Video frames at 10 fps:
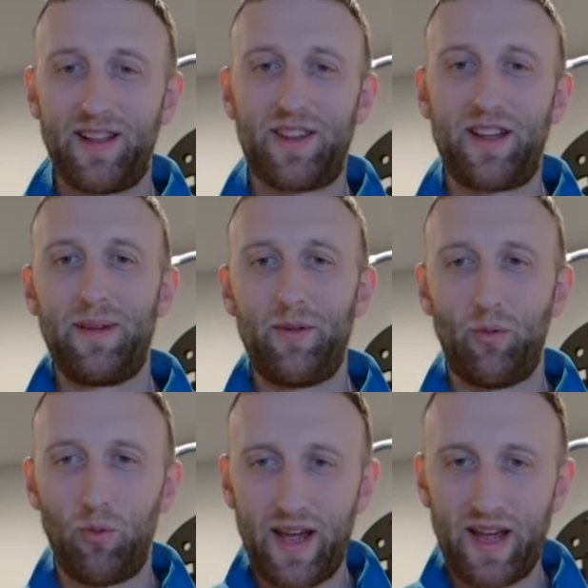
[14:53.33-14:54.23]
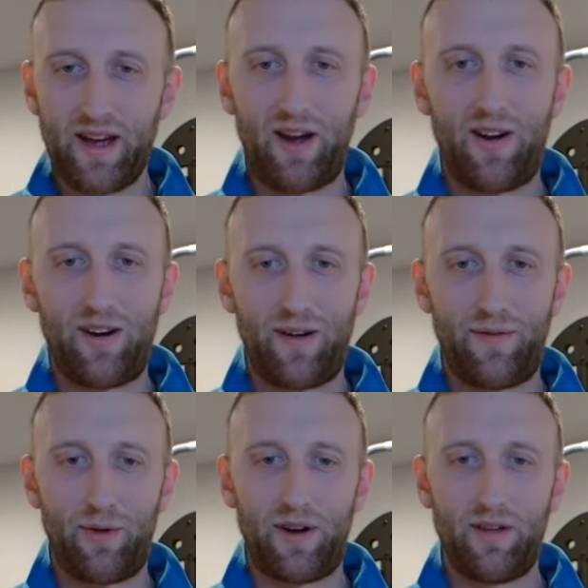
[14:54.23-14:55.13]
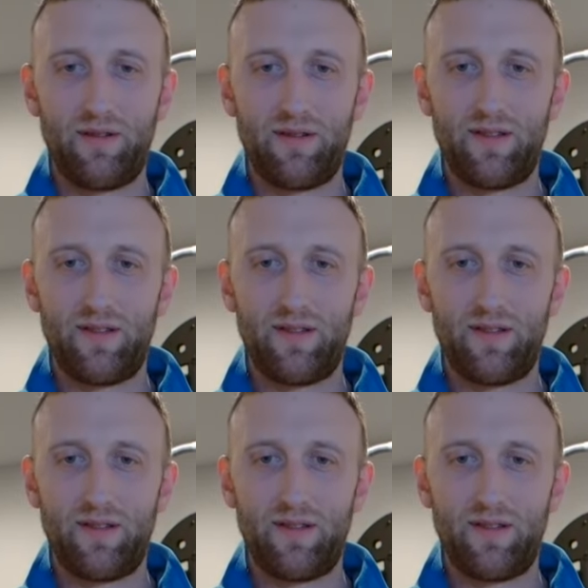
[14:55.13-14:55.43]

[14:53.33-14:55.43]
it's going to be way harder for you.